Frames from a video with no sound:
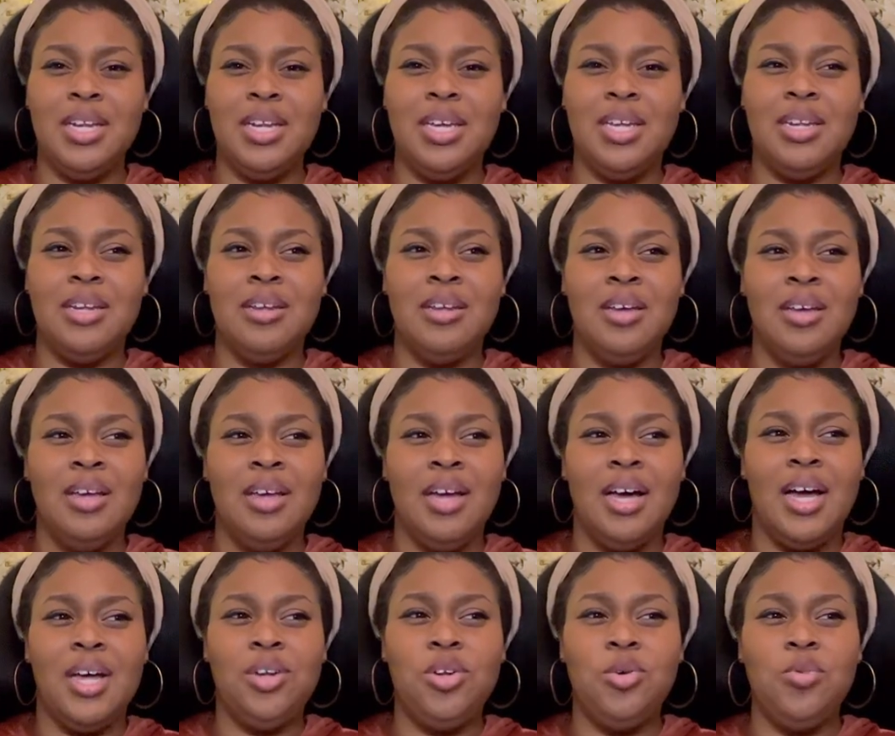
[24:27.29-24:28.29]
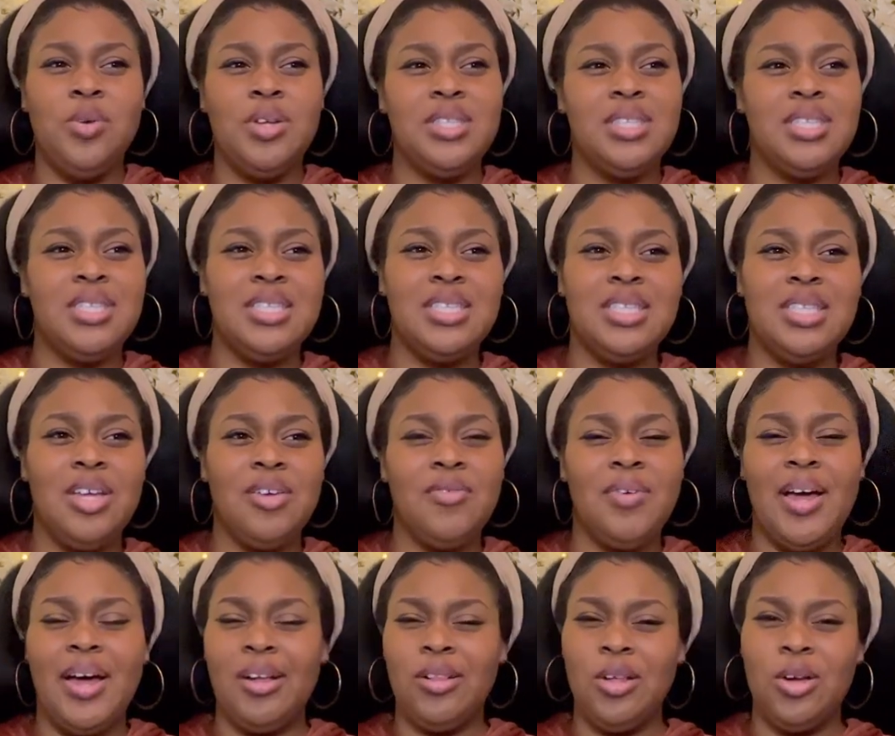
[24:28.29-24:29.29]
And I knew once this stuff
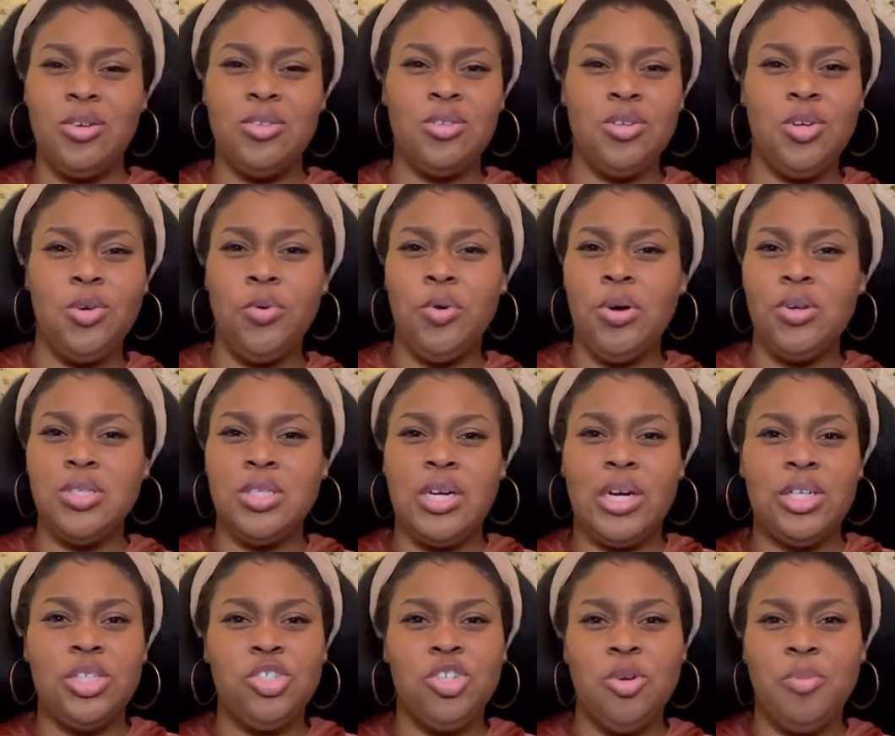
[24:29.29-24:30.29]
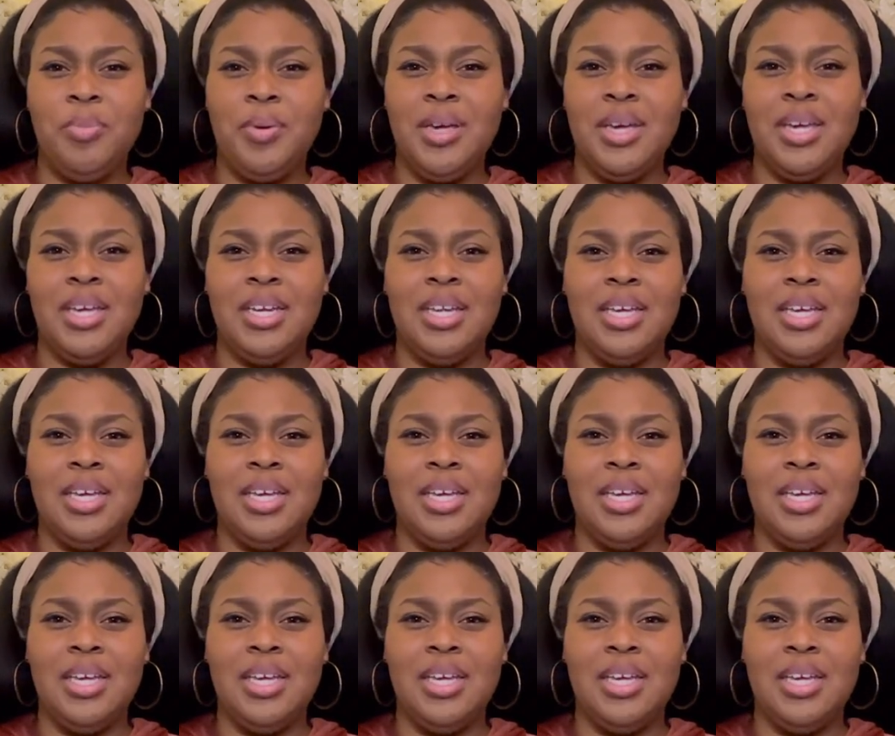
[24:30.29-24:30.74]
got closer, you going to start tripping.